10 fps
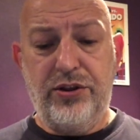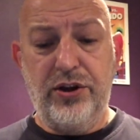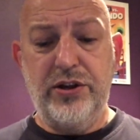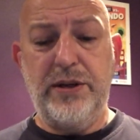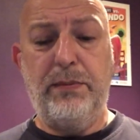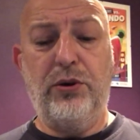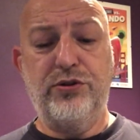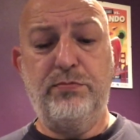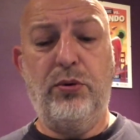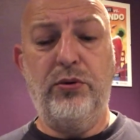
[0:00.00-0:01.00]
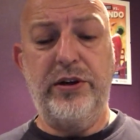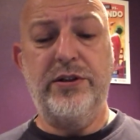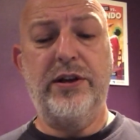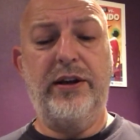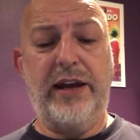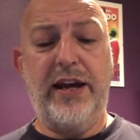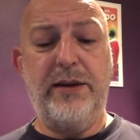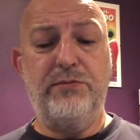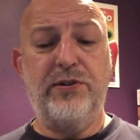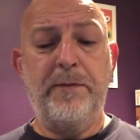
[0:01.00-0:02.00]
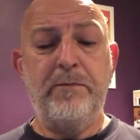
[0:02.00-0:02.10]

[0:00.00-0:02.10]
30-plus point games.